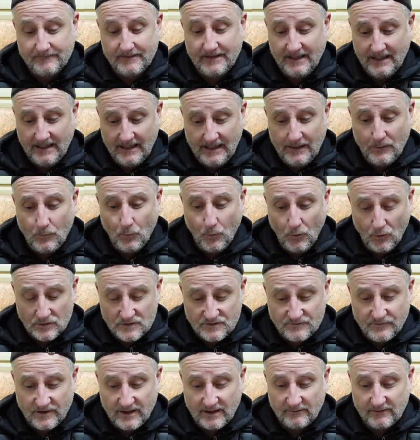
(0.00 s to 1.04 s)
It
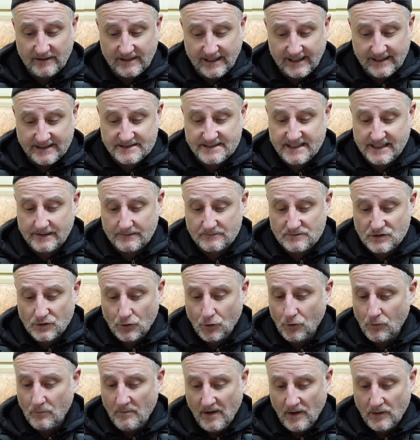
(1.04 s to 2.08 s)
was very easy. It was
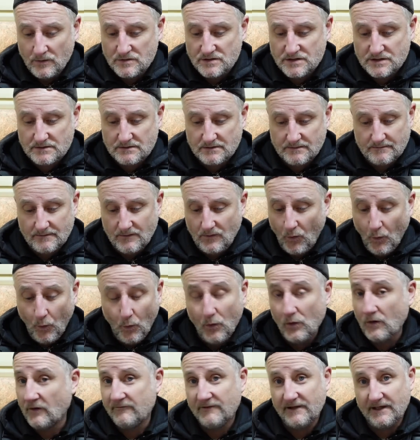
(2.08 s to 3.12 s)
almost
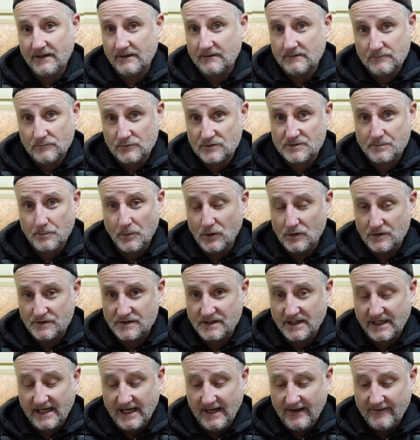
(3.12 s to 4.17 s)
all of it was put
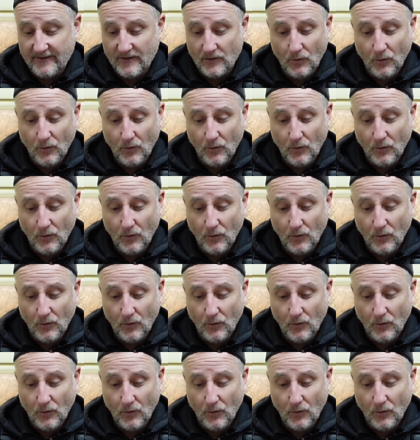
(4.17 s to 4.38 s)
together.